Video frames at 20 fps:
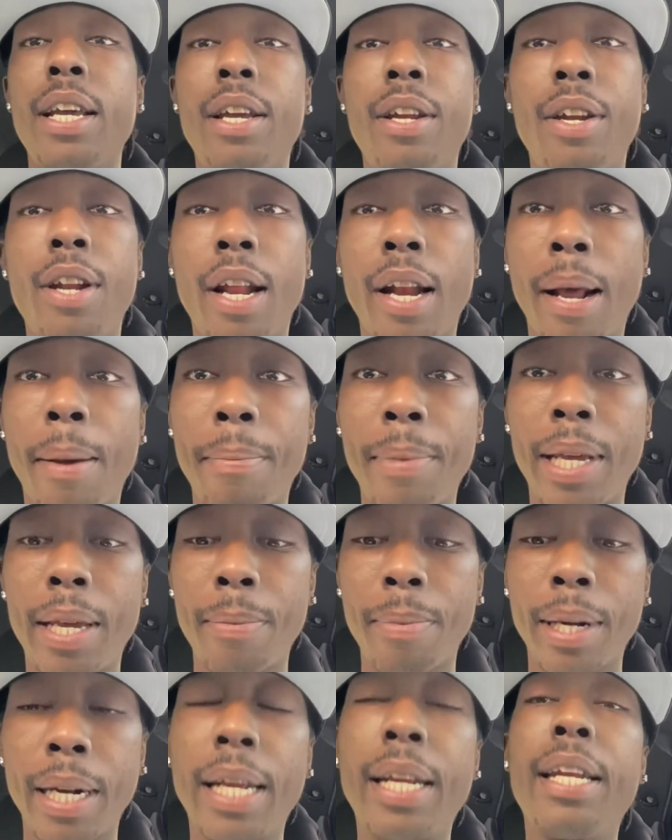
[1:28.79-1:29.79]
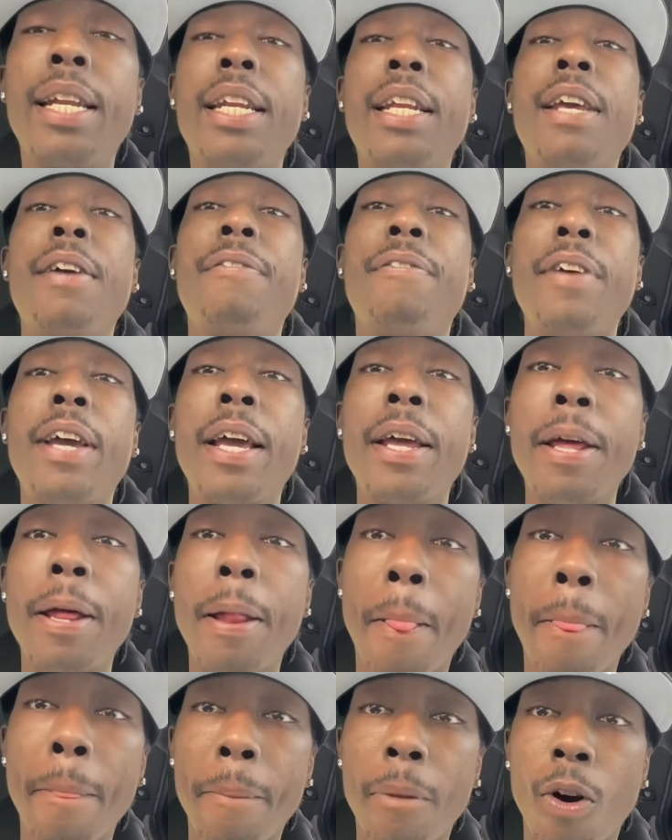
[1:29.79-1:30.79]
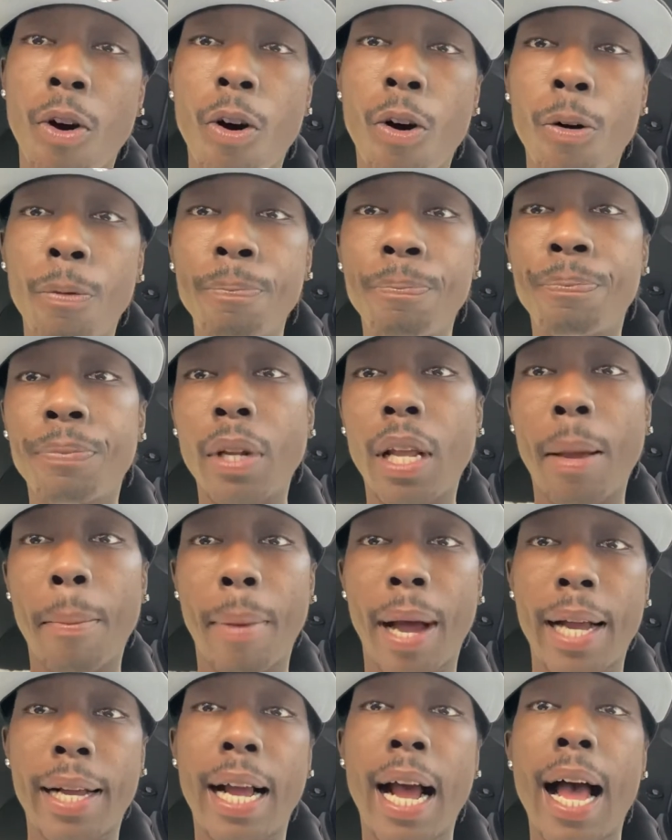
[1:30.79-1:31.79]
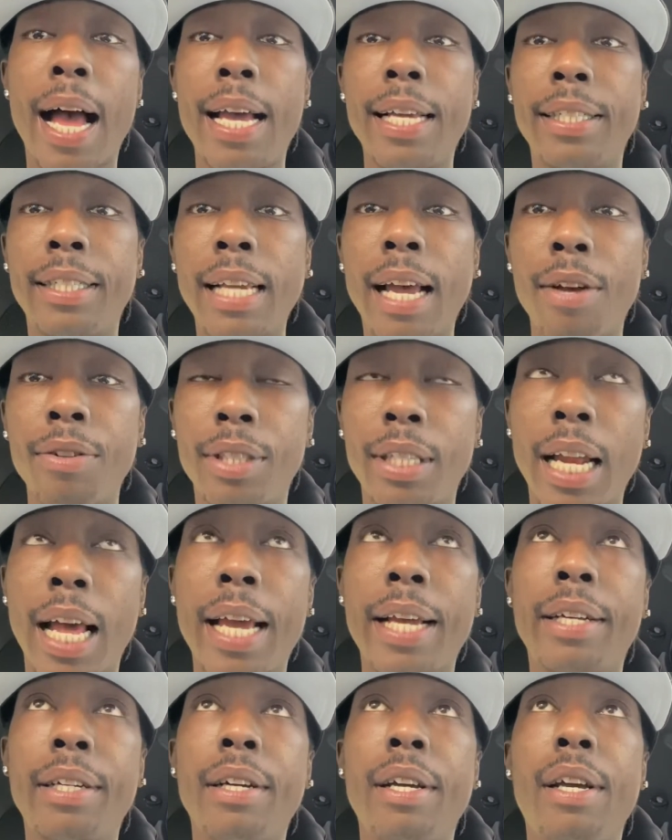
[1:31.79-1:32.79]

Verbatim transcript: You know what I mean? But in any event, um, my guy, it sounds like